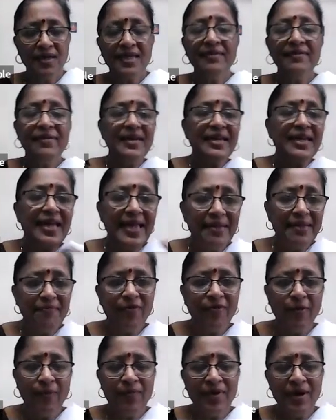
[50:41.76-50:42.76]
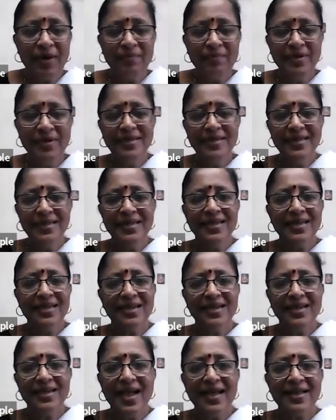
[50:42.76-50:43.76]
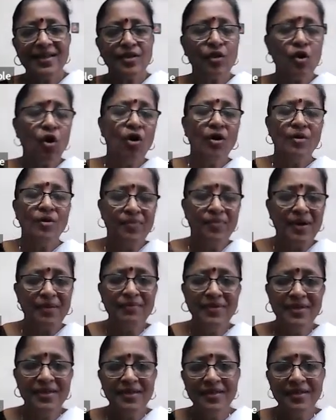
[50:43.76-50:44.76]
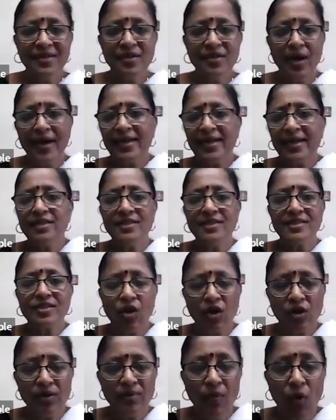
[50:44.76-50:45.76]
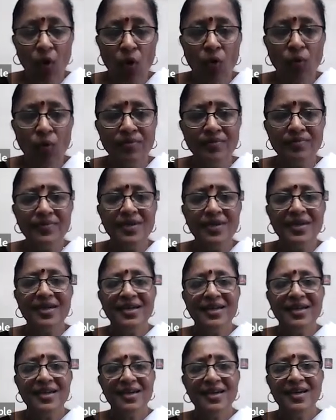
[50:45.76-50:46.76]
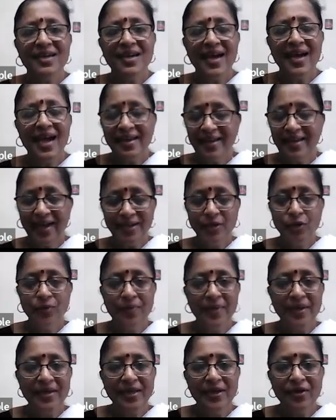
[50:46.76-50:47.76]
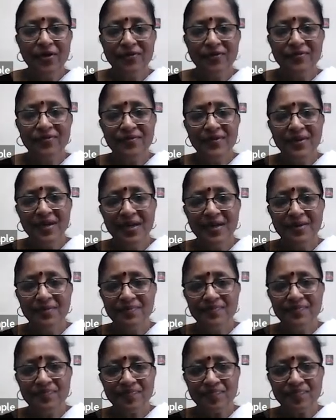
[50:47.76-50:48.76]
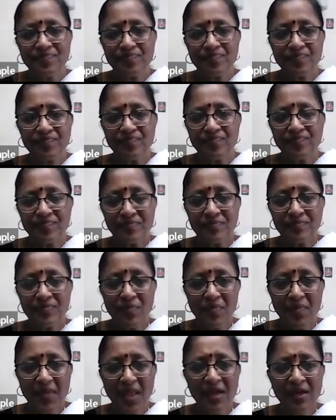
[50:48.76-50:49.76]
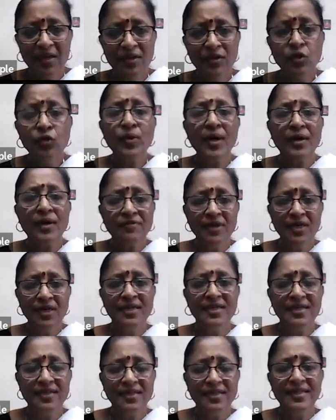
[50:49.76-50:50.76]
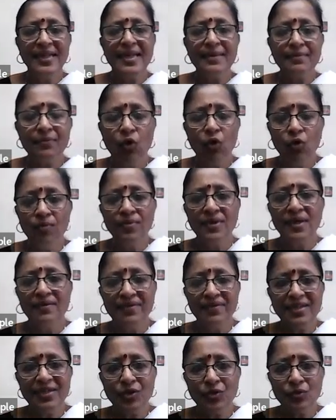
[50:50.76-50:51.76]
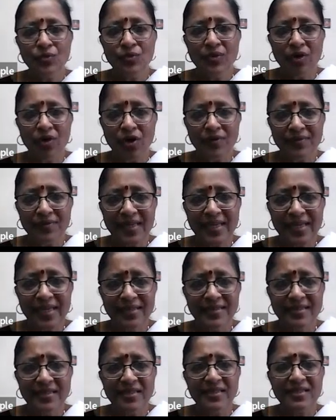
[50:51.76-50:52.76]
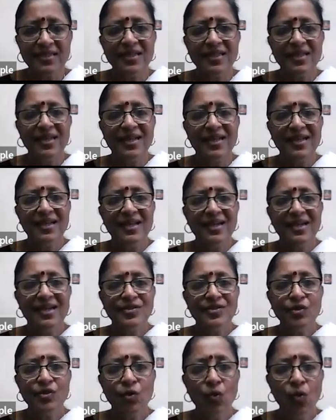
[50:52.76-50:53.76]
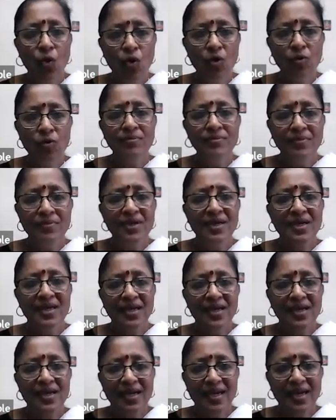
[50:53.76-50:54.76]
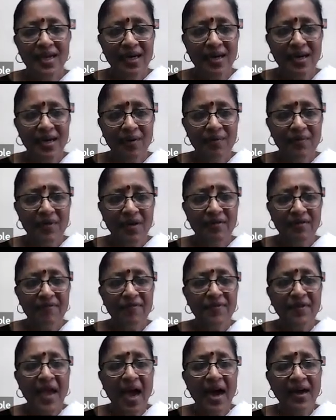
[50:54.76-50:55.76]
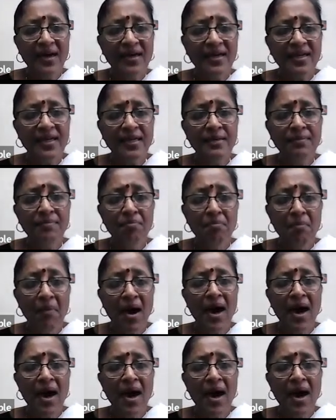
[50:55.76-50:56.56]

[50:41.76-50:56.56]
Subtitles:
give a name for Brahman and call Brahman, I can just call him Om. And I know many of you would have heard the name Om given to a lot of the kids. So Om, Vyaharan